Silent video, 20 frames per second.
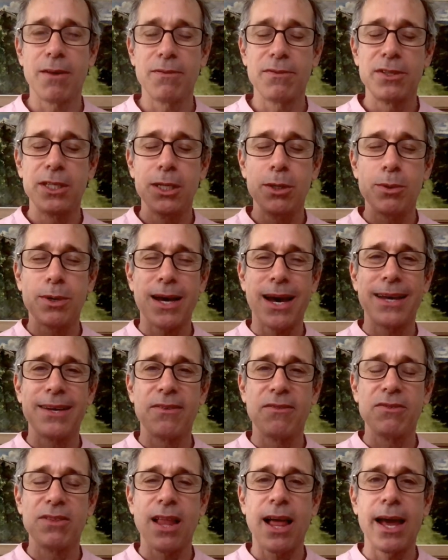See what kind
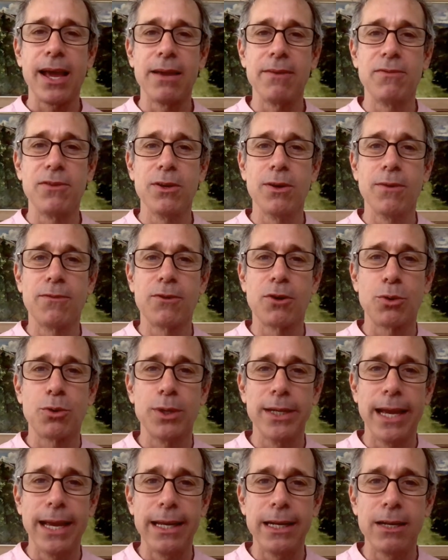of life you have
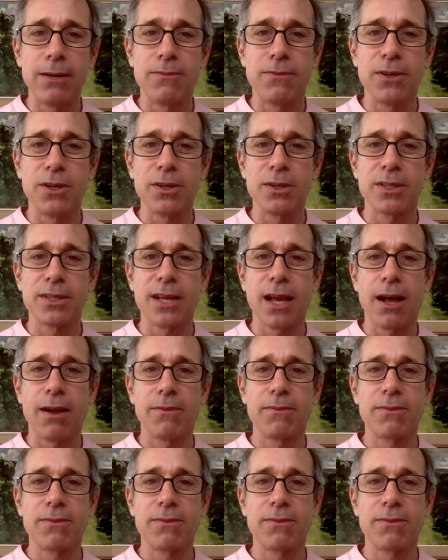created for yourself.